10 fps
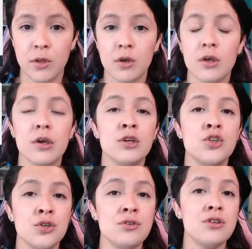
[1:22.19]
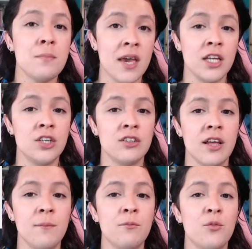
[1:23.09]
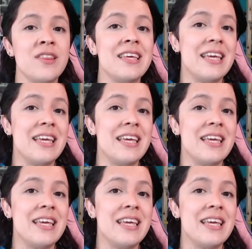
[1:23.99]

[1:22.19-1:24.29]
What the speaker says: You can choose to manage them with